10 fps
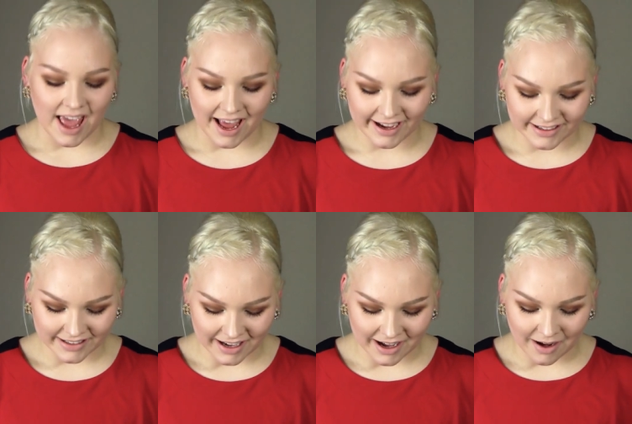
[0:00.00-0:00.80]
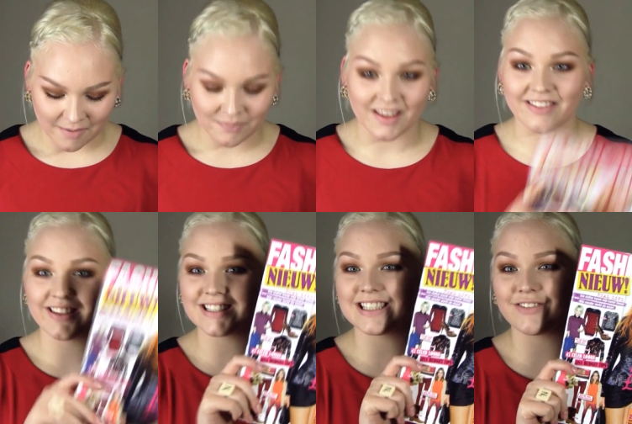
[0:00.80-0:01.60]
And um,
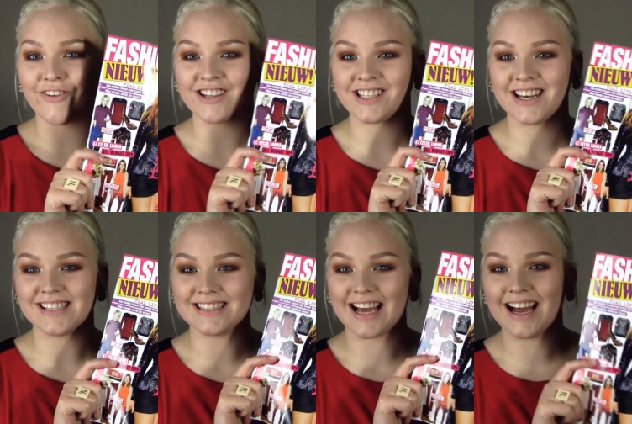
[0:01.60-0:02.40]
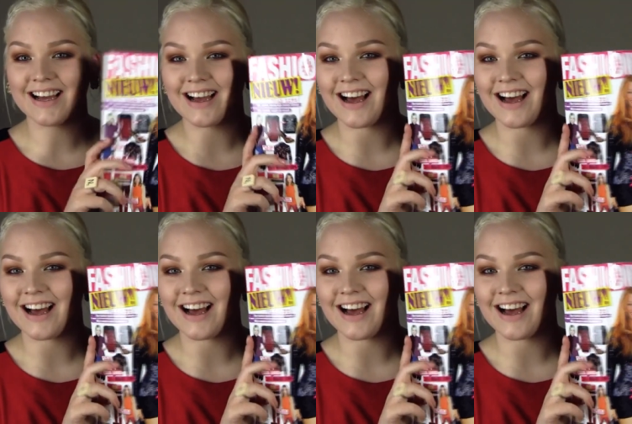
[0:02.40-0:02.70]
this is Fashionista,